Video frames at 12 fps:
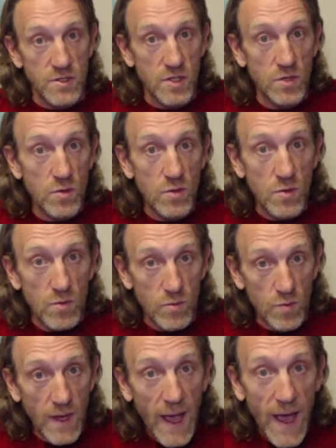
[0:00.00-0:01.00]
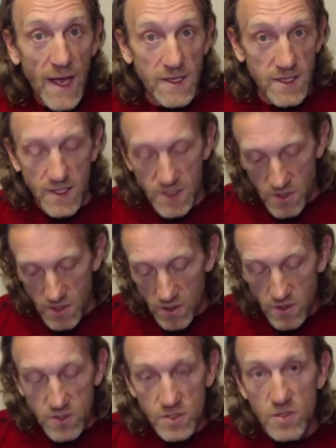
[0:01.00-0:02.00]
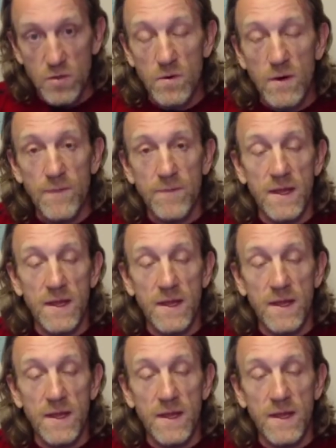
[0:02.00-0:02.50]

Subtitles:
to react, and it starts to